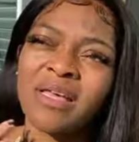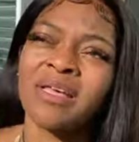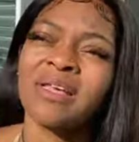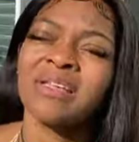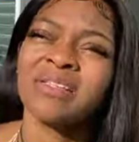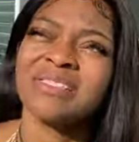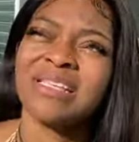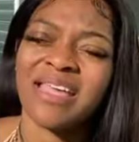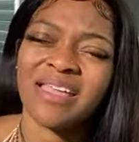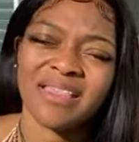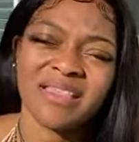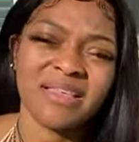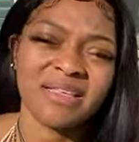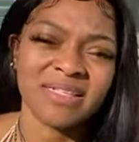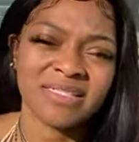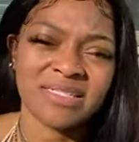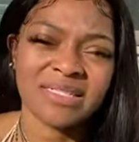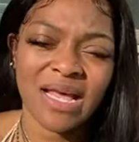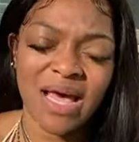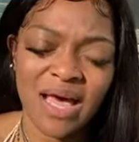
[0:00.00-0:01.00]
Taking
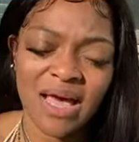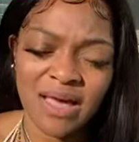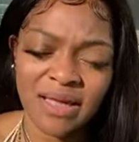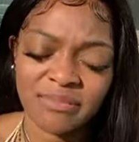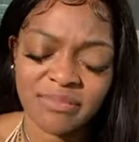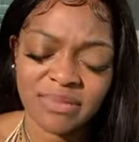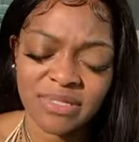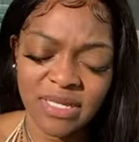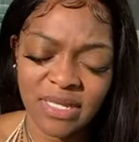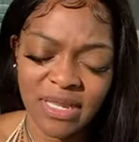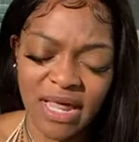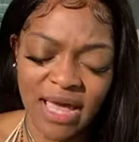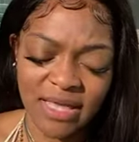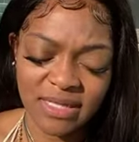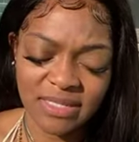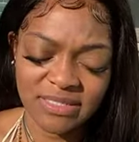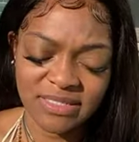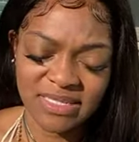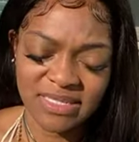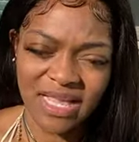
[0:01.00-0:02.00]
this time to like
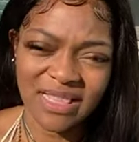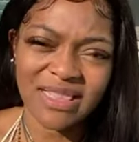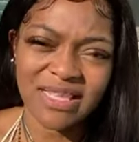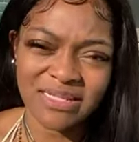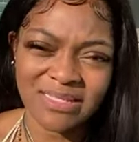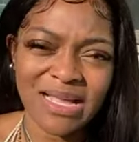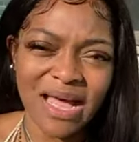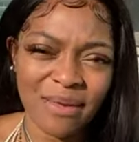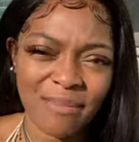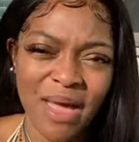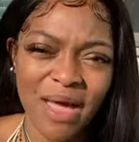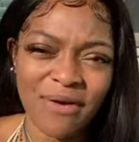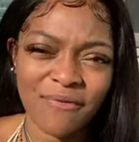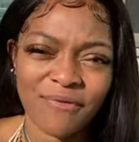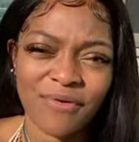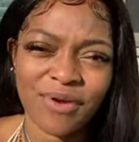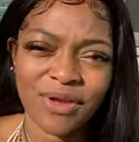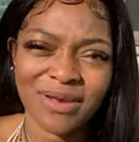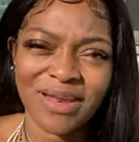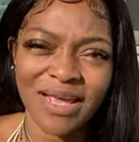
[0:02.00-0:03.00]
set this time out
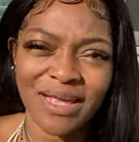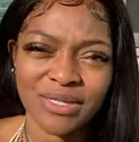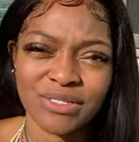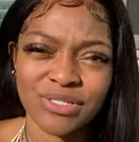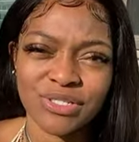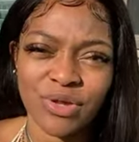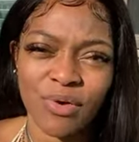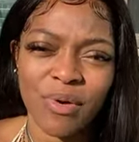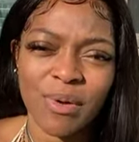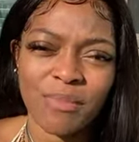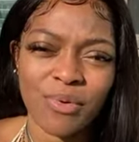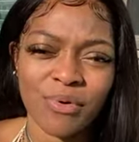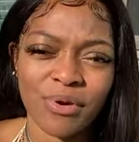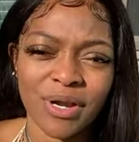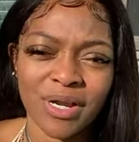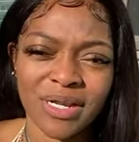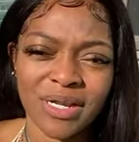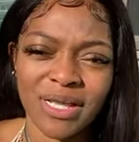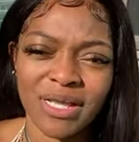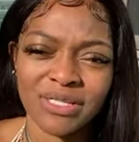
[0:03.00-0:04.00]
for your day is so
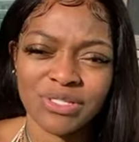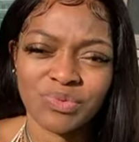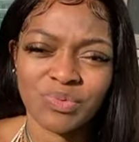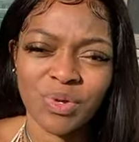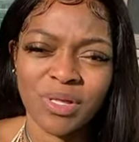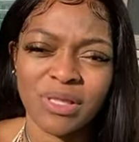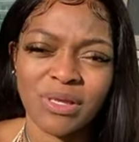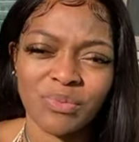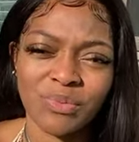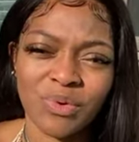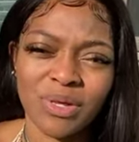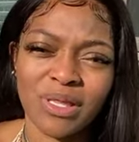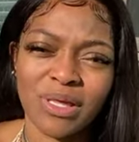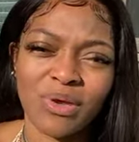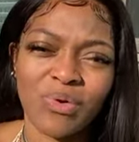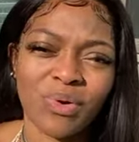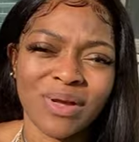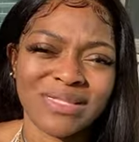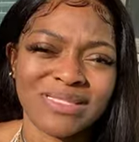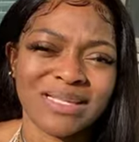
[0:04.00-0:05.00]
important. It's really
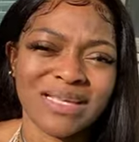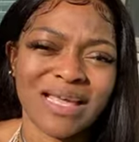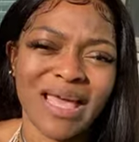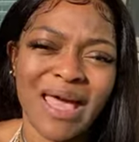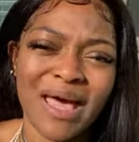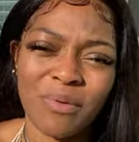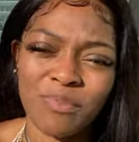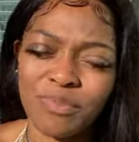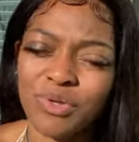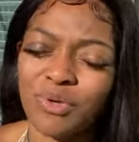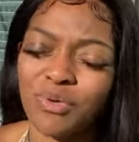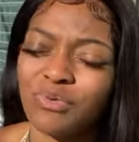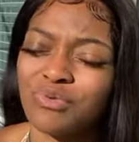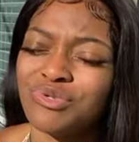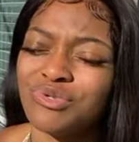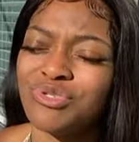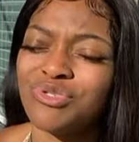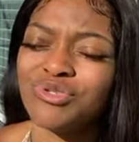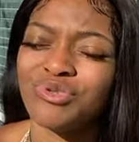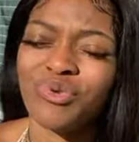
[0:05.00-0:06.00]
going to help you
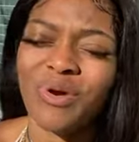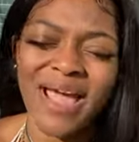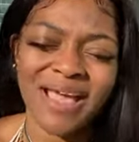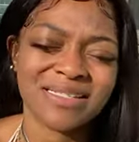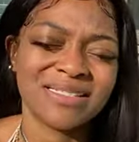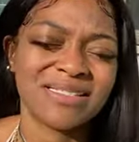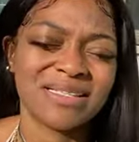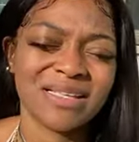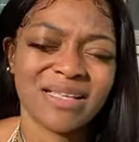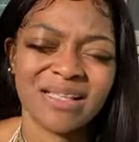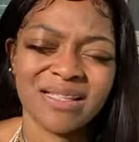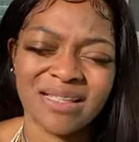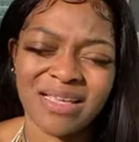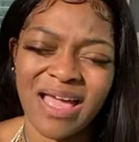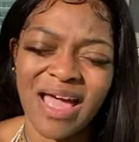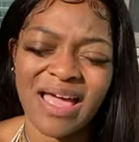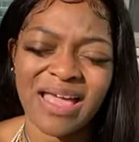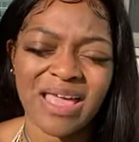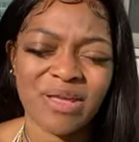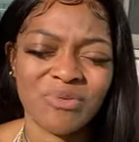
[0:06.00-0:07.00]
drastically.
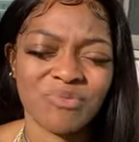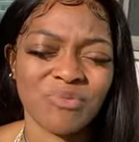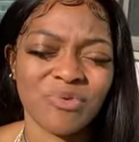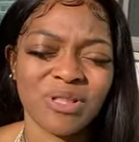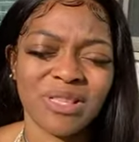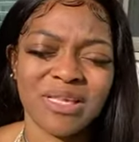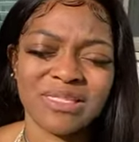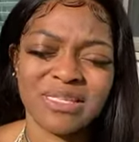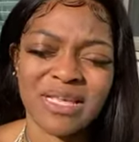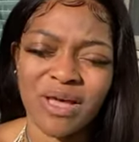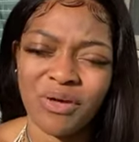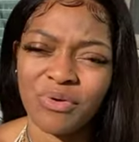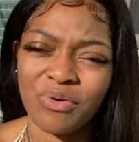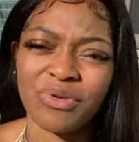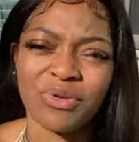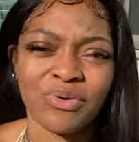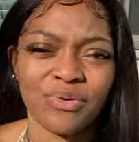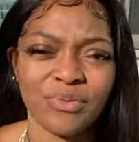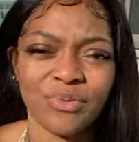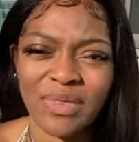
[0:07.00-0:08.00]
I can really tell
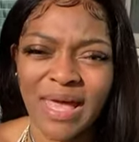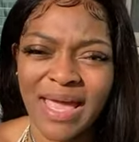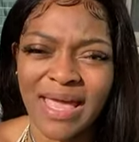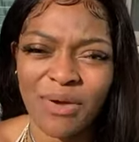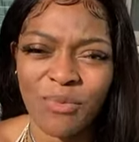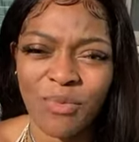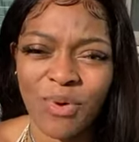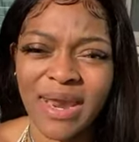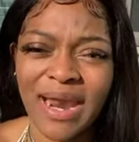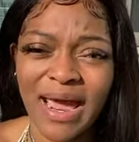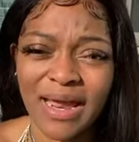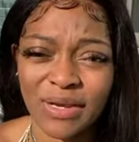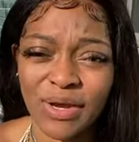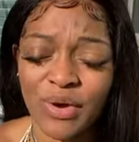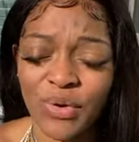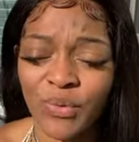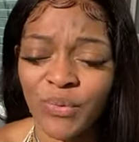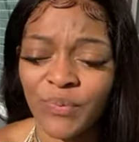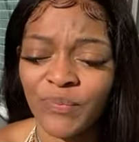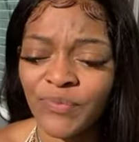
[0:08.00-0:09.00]
you like what I
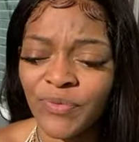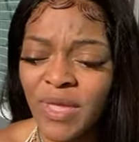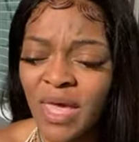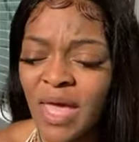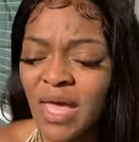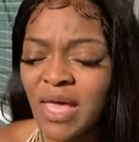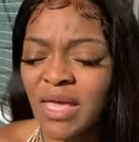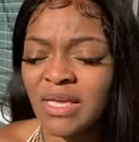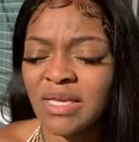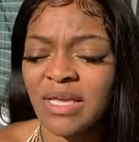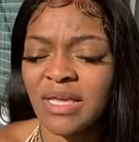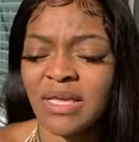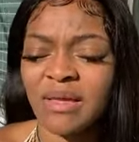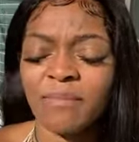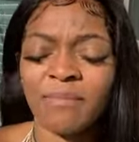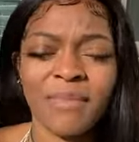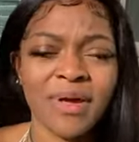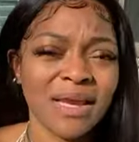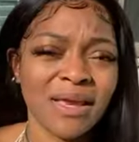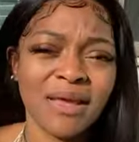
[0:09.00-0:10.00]
know.
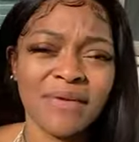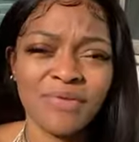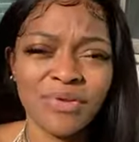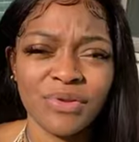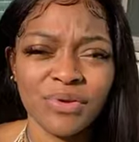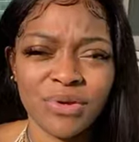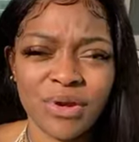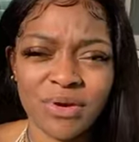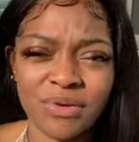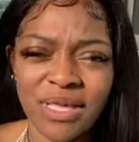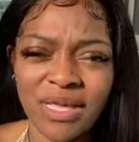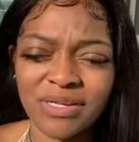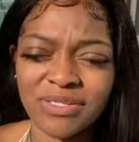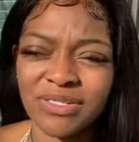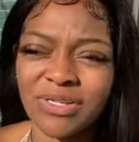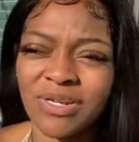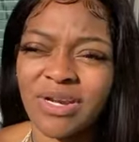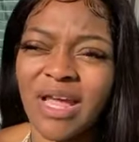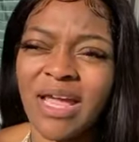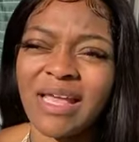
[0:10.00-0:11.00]
Many of you know
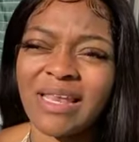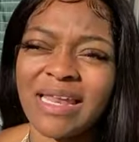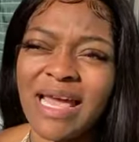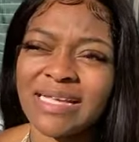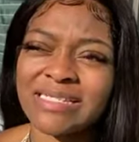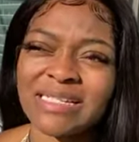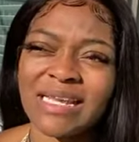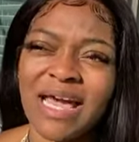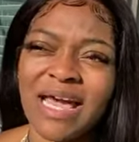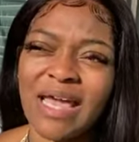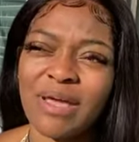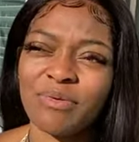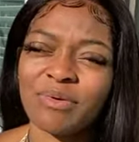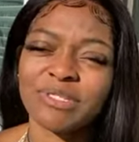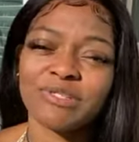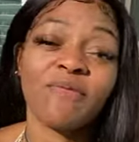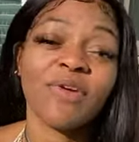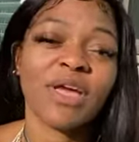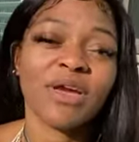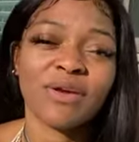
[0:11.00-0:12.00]
yesterday, last night was
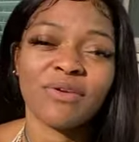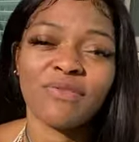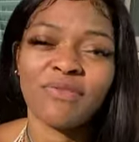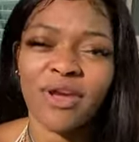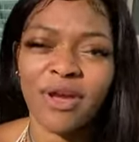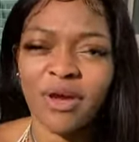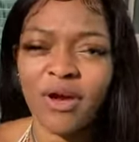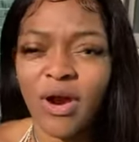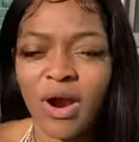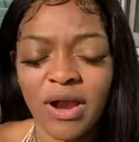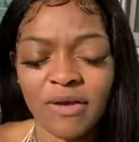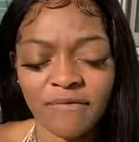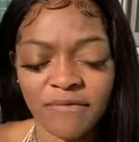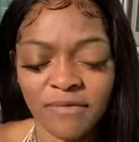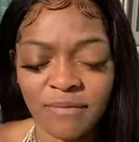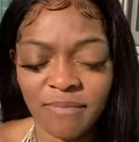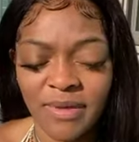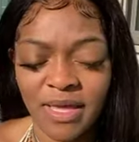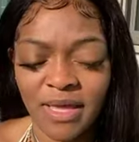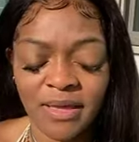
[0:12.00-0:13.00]
very hard for
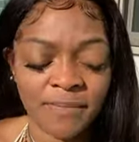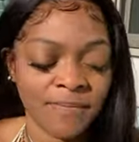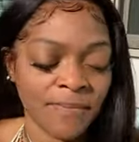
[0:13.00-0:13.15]
me.